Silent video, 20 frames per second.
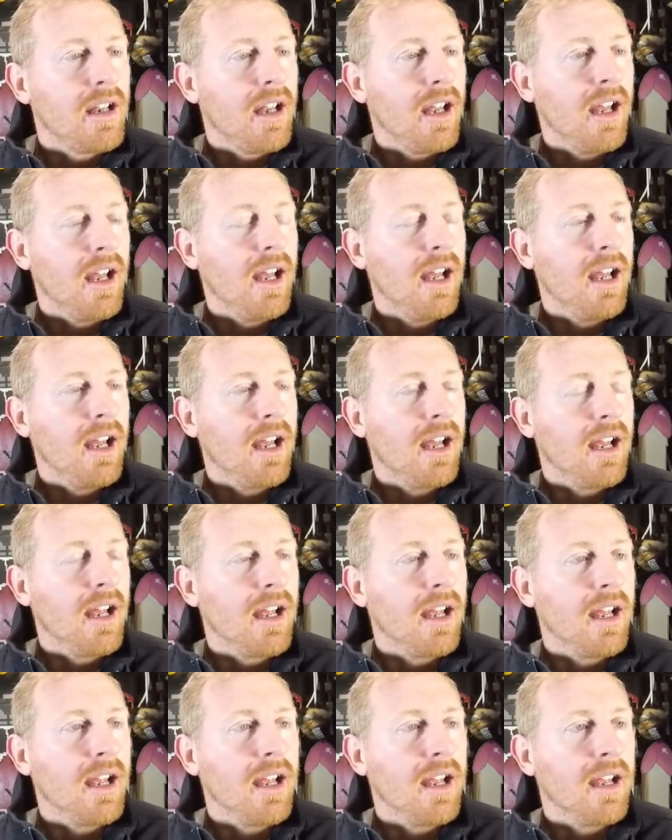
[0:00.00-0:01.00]

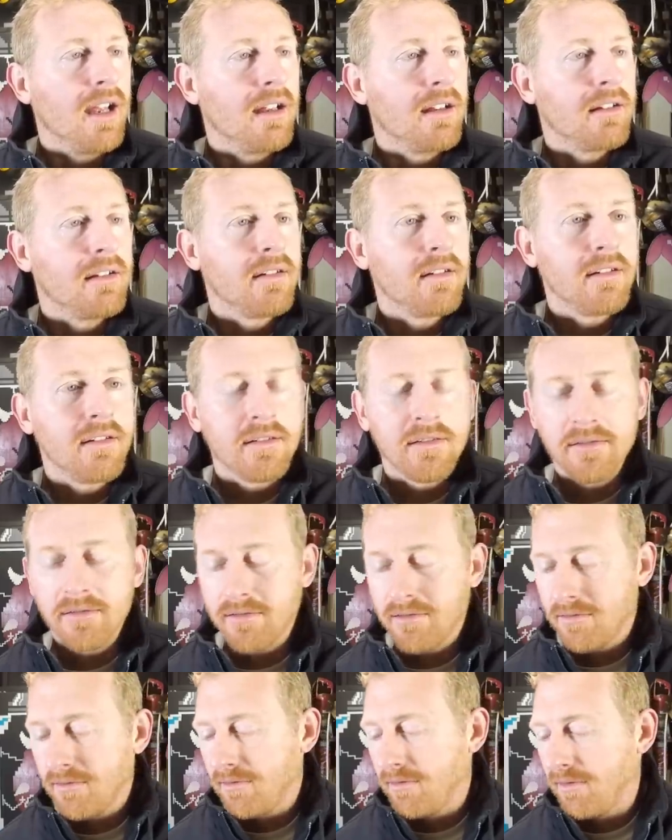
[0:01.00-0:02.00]
The
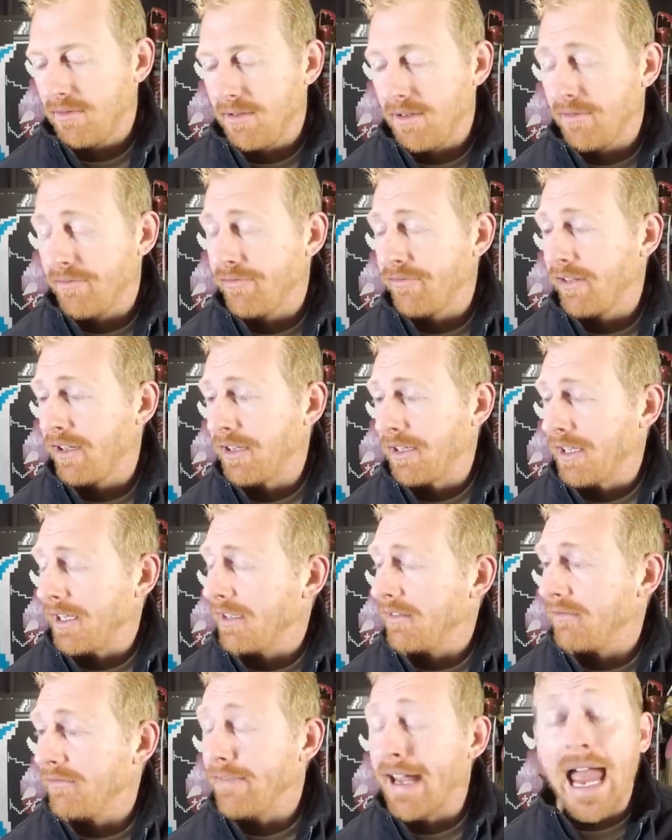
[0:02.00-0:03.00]

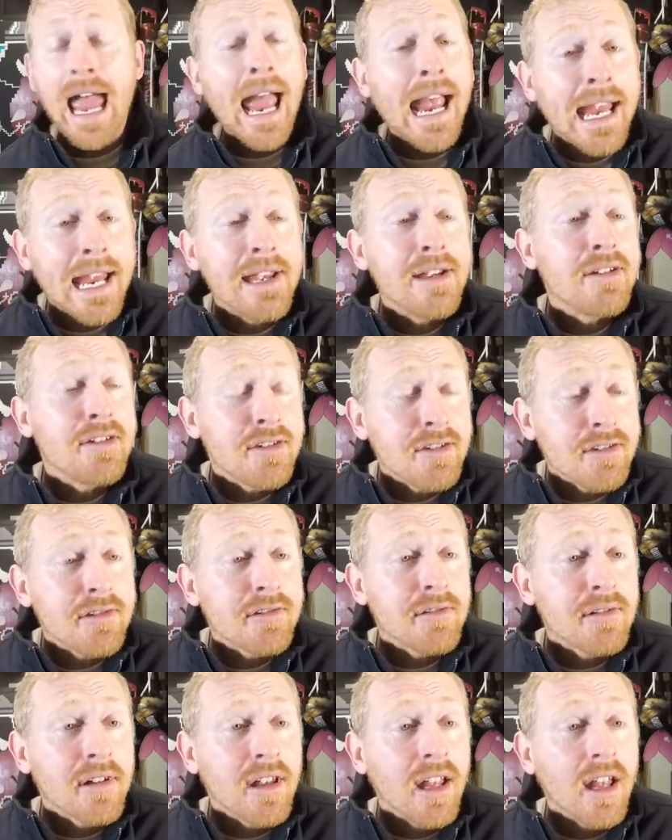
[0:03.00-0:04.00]
fucking daggers.
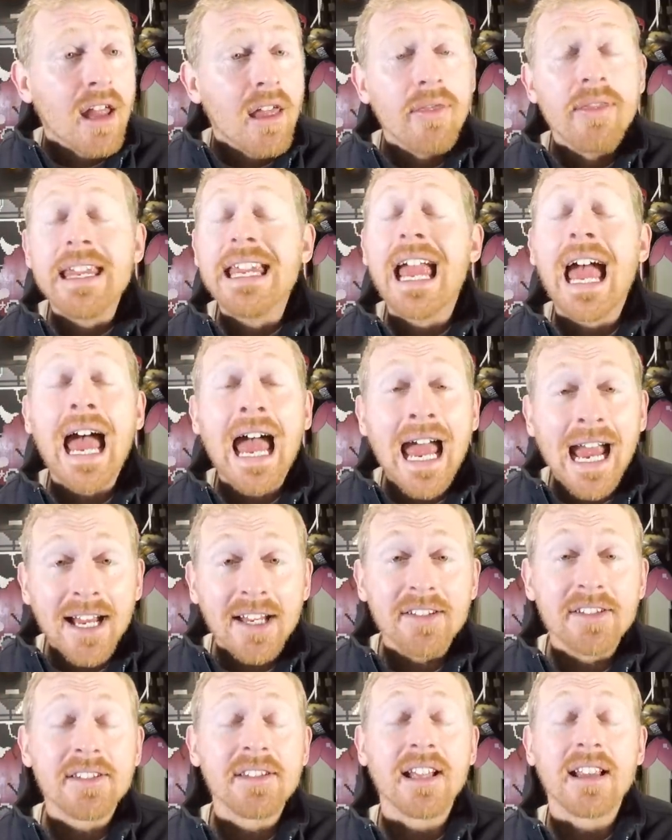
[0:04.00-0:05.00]
The
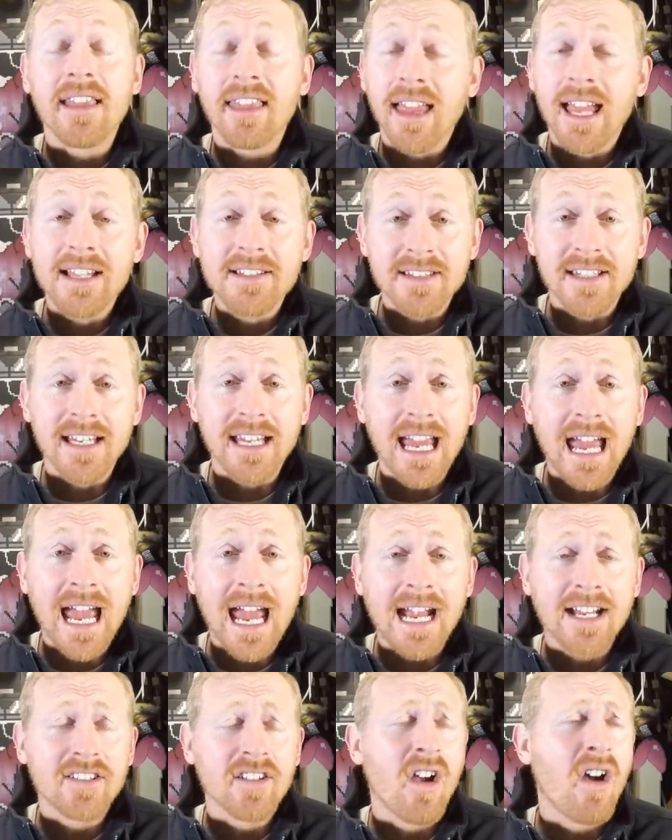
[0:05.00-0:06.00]
axe. The classic axe.